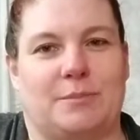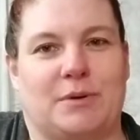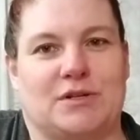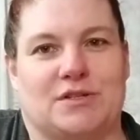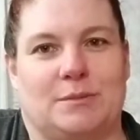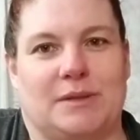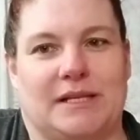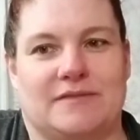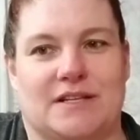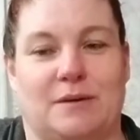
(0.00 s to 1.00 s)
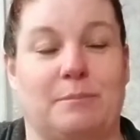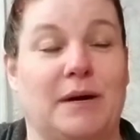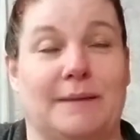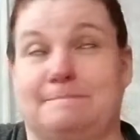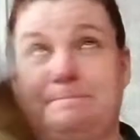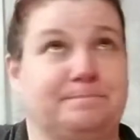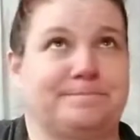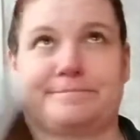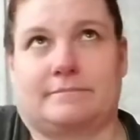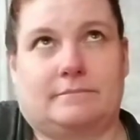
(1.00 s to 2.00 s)
personal beliefs are, but
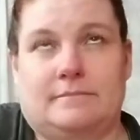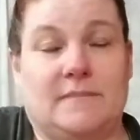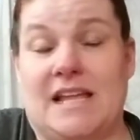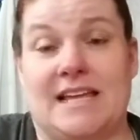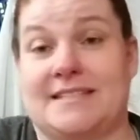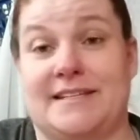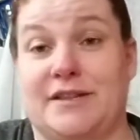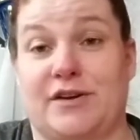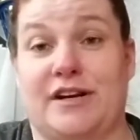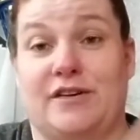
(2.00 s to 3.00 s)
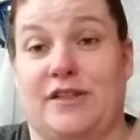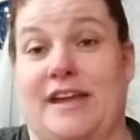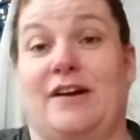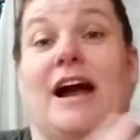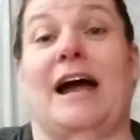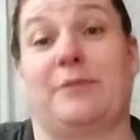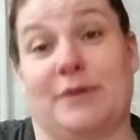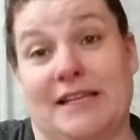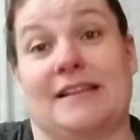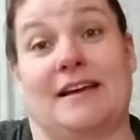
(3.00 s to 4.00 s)
that's neither here nor there. I
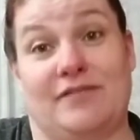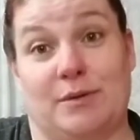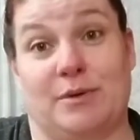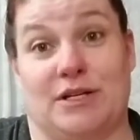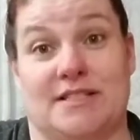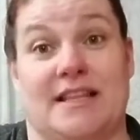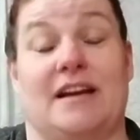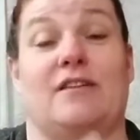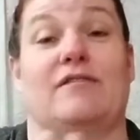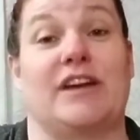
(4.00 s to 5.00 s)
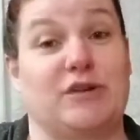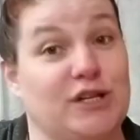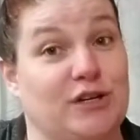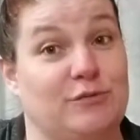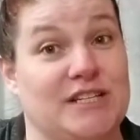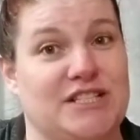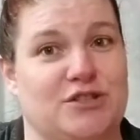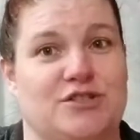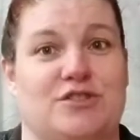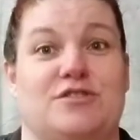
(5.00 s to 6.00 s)
really love their books. They are very good
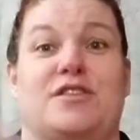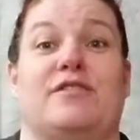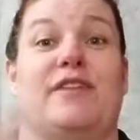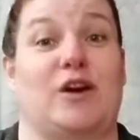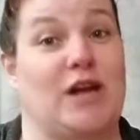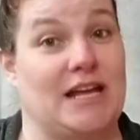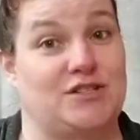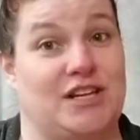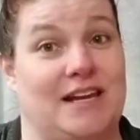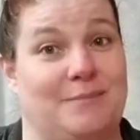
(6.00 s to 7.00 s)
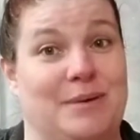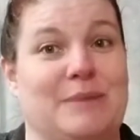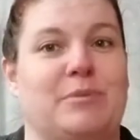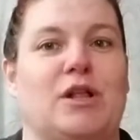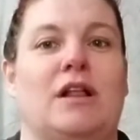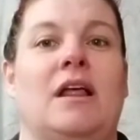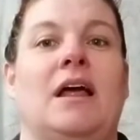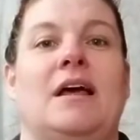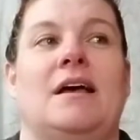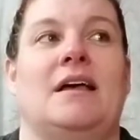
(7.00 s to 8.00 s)
researchers. They're very educated people.
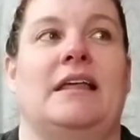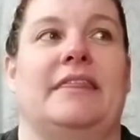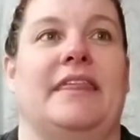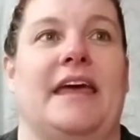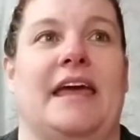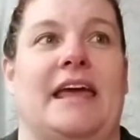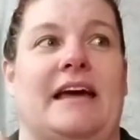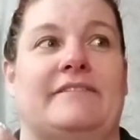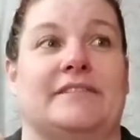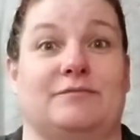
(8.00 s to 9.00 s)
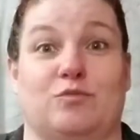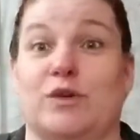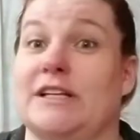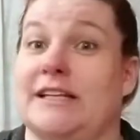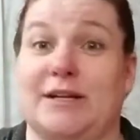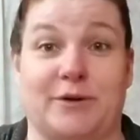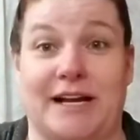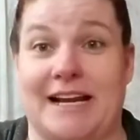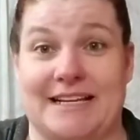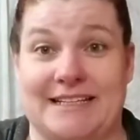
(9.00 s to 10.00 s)
They have really
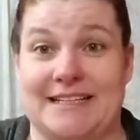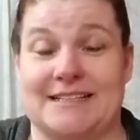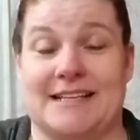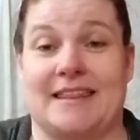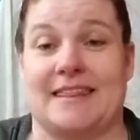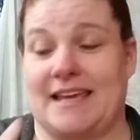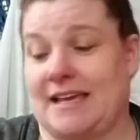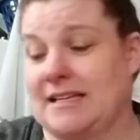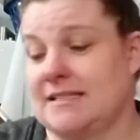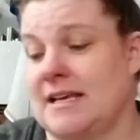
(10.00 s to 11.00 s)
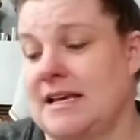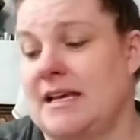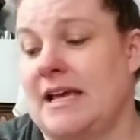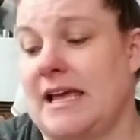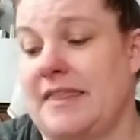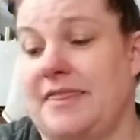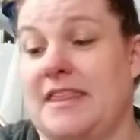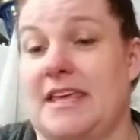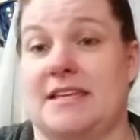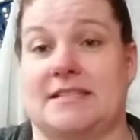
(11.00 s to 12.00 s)
great ideas on things. And
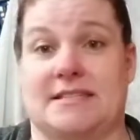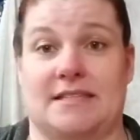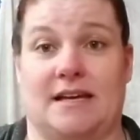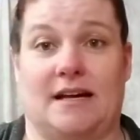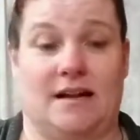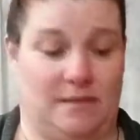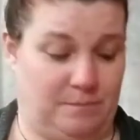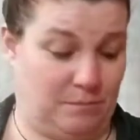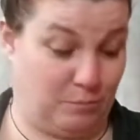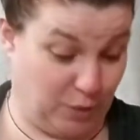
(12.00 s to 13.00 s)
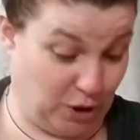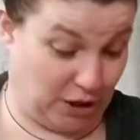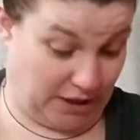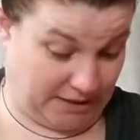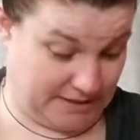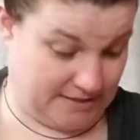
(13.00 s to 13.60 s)
this book